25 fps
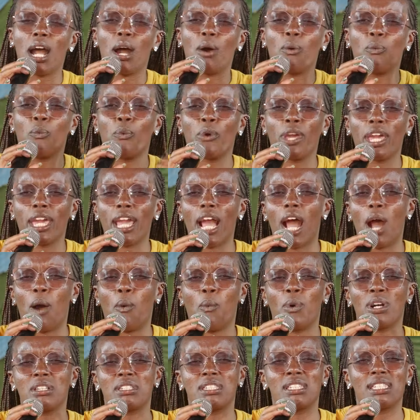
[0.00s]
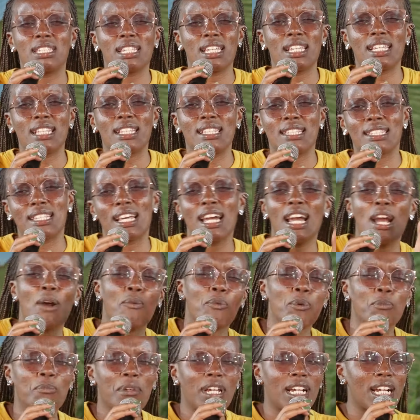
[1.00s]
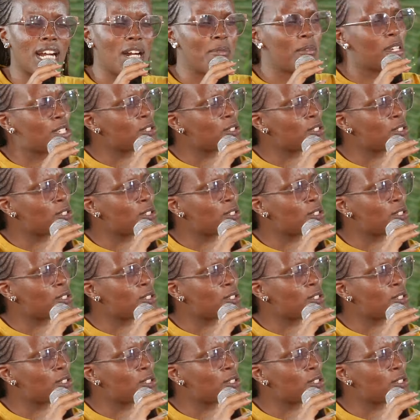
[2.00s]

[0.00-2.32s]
away our sins. We become